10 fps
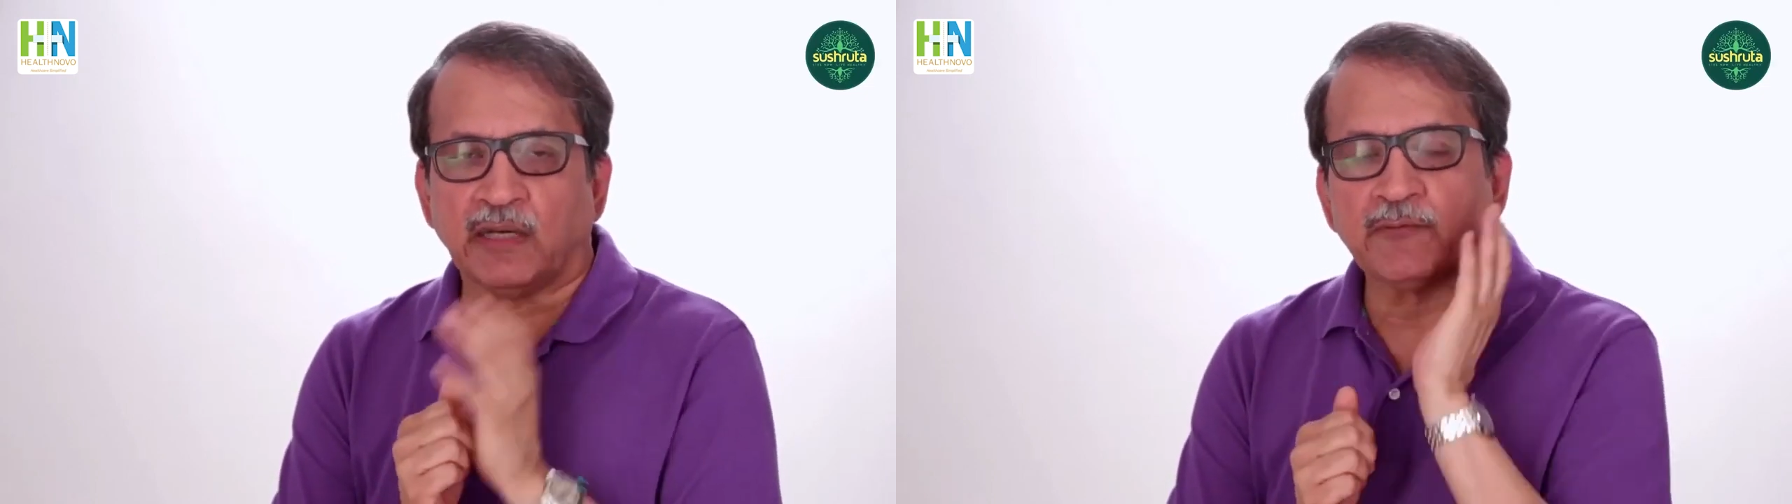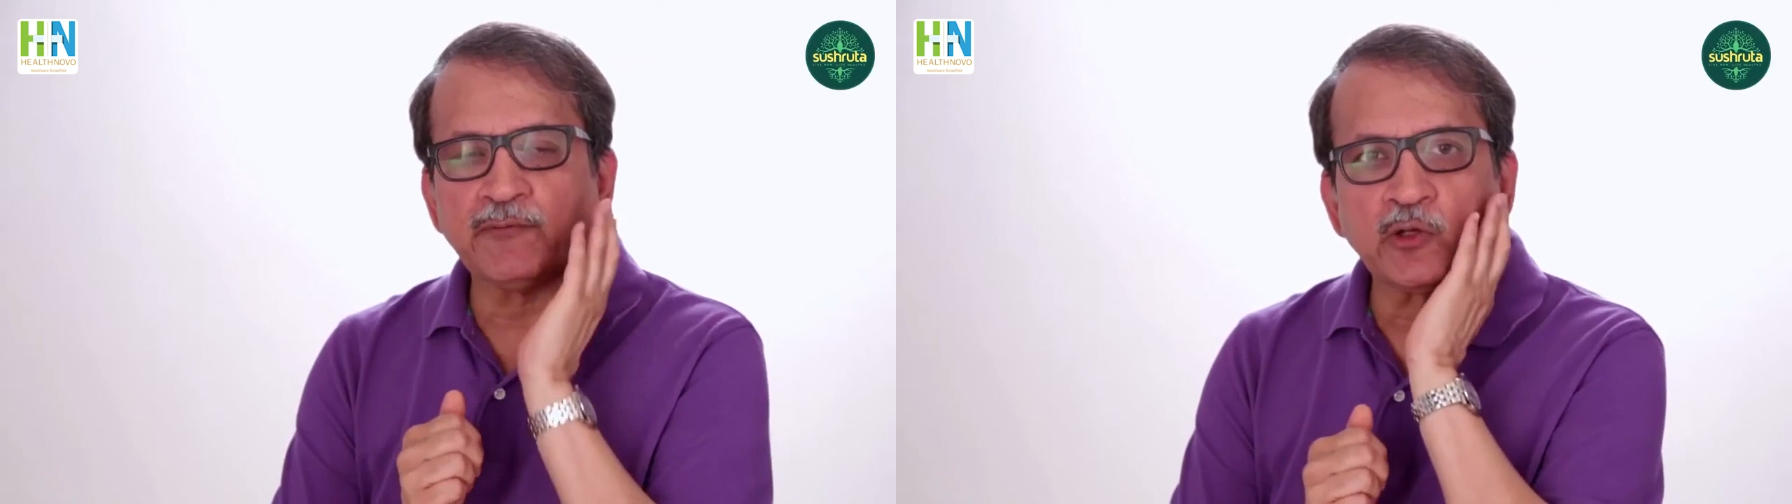
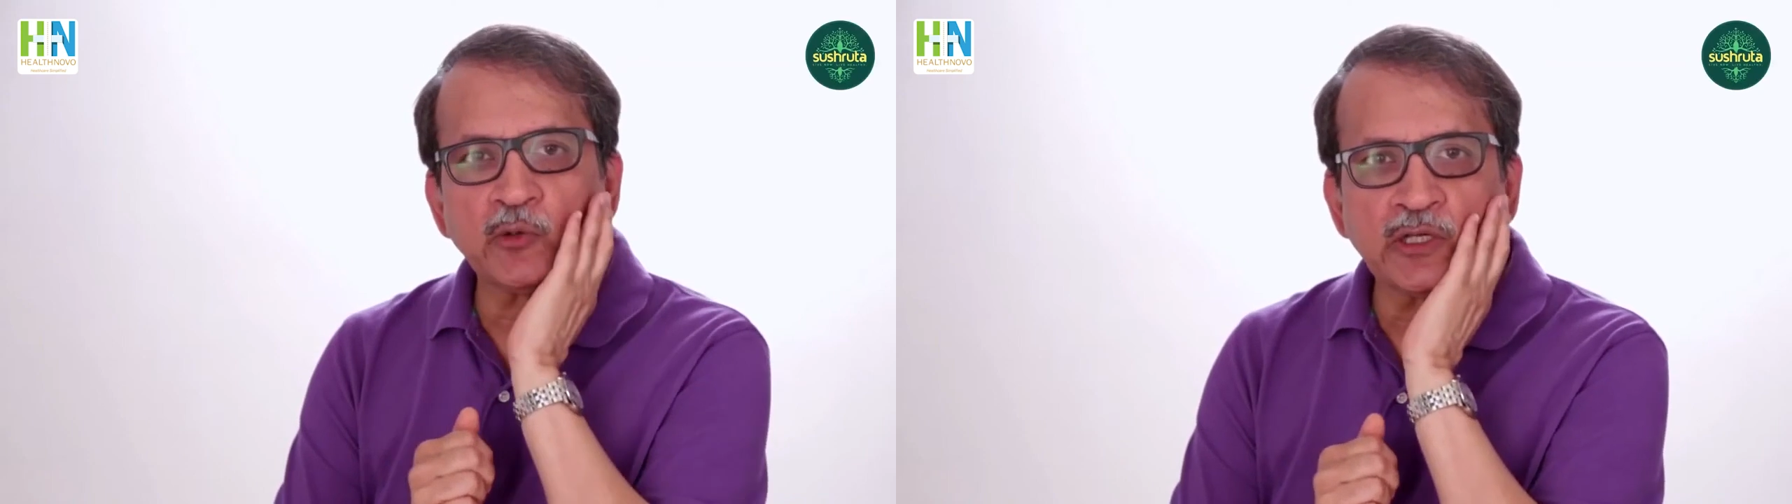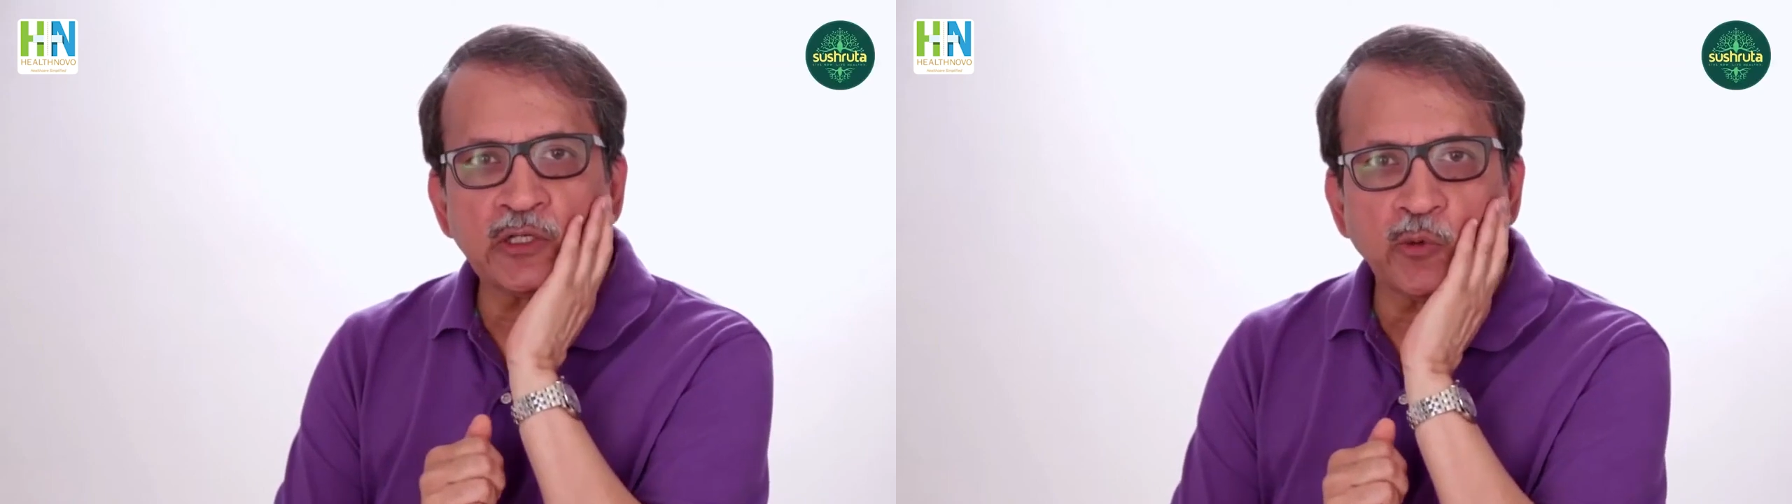numb if you are
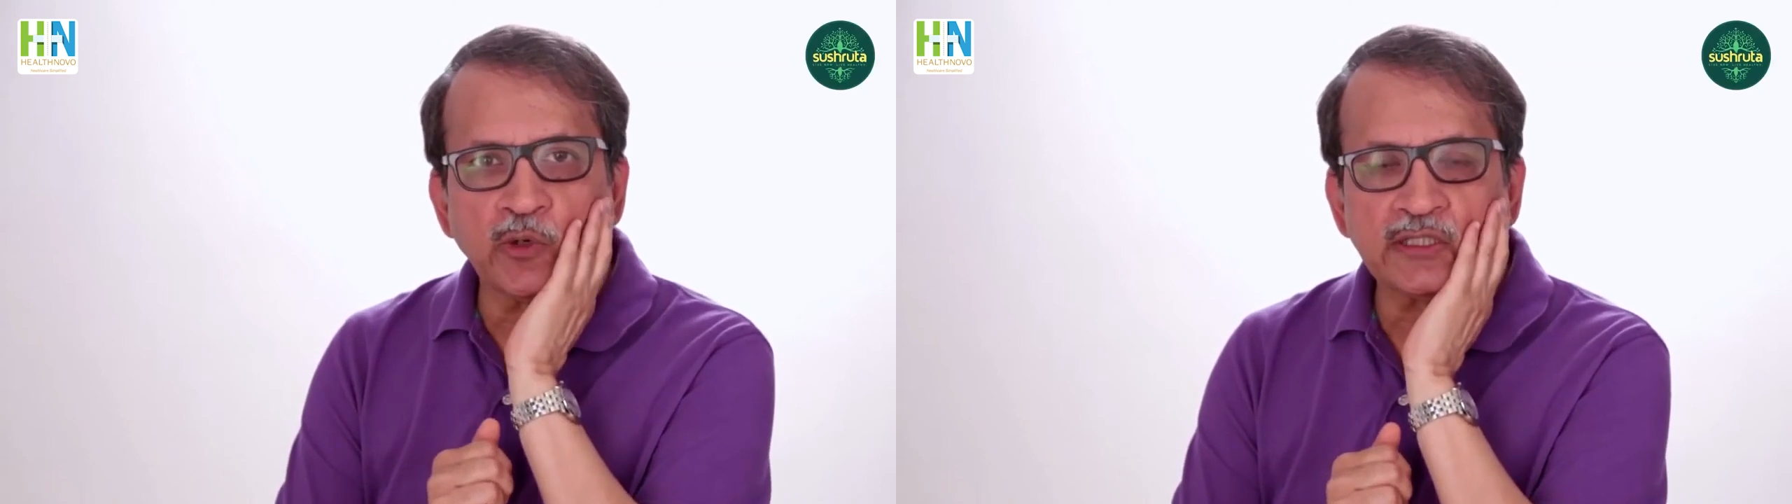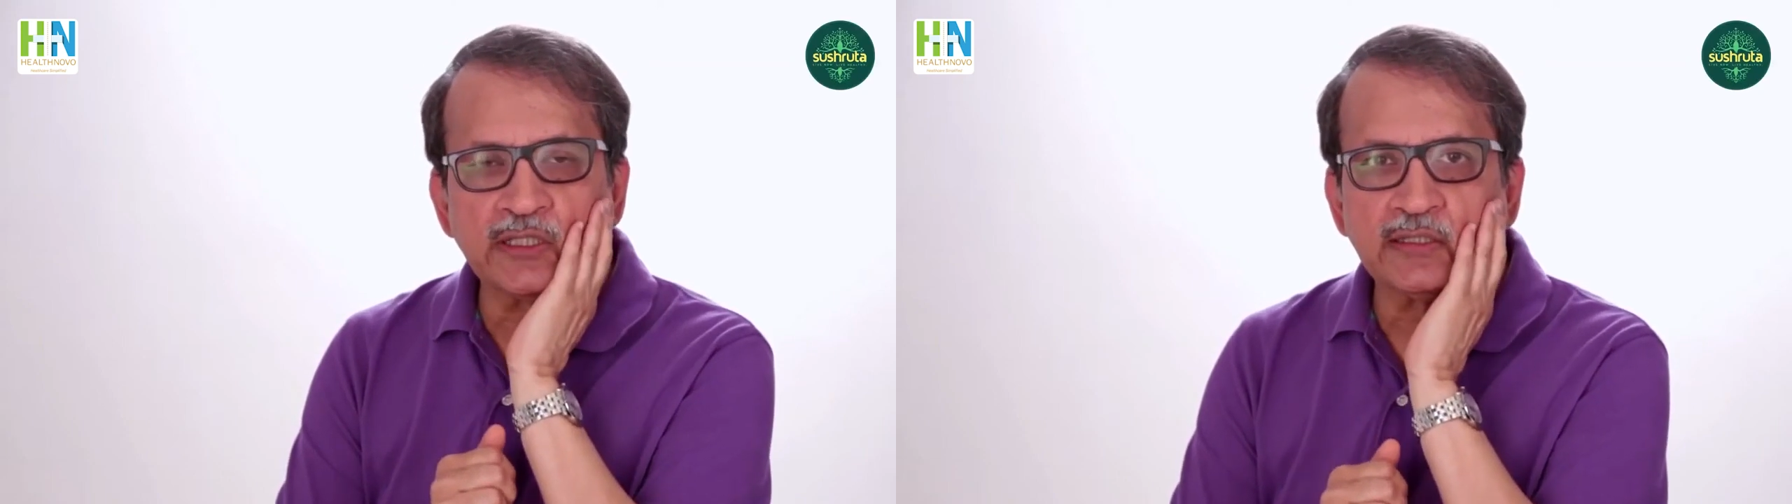removing
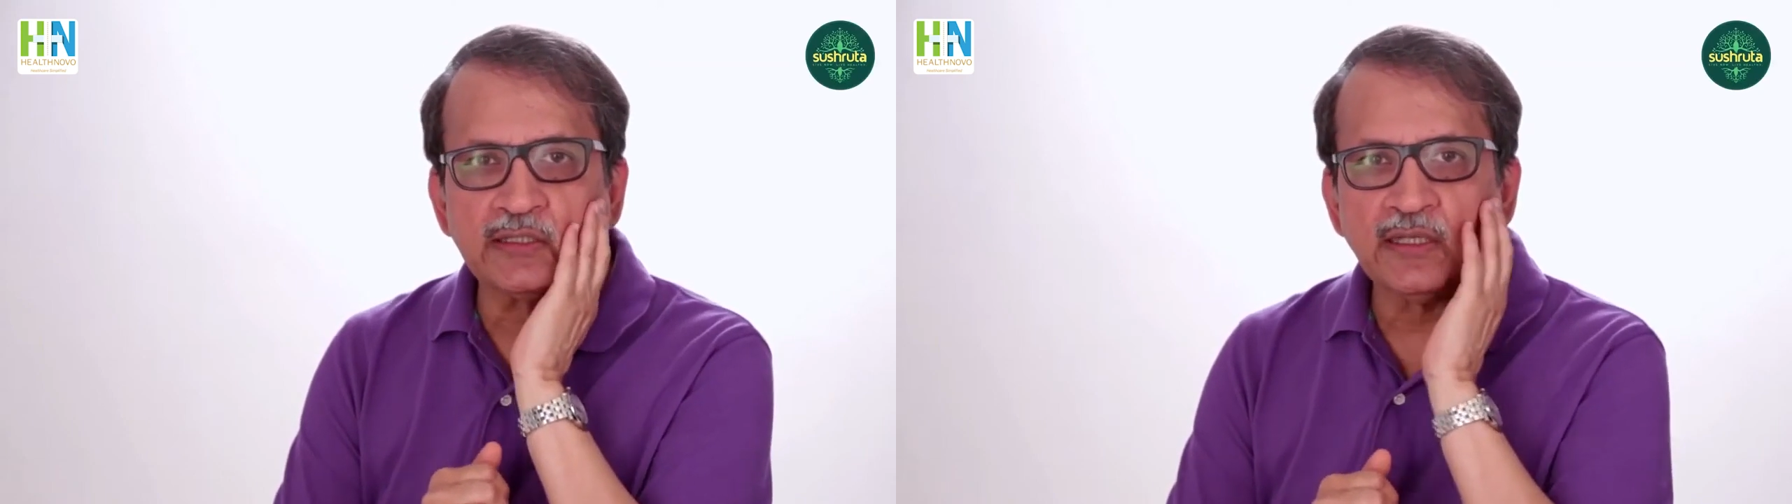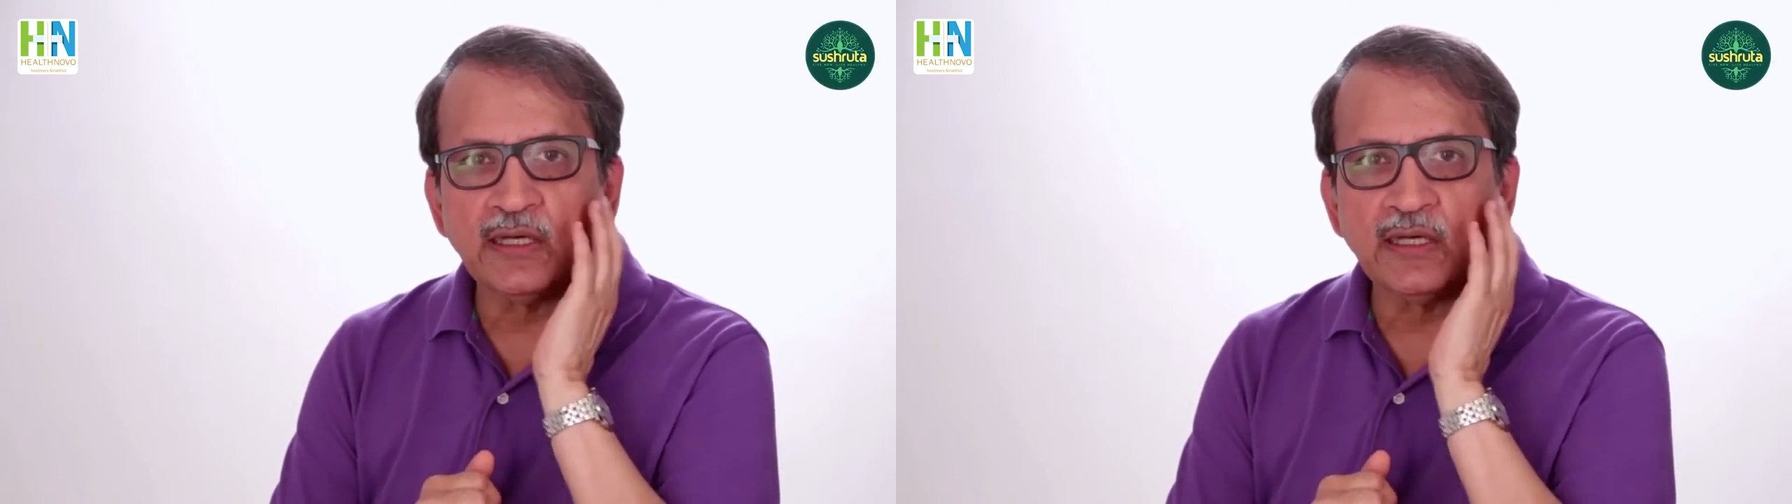lower teeth,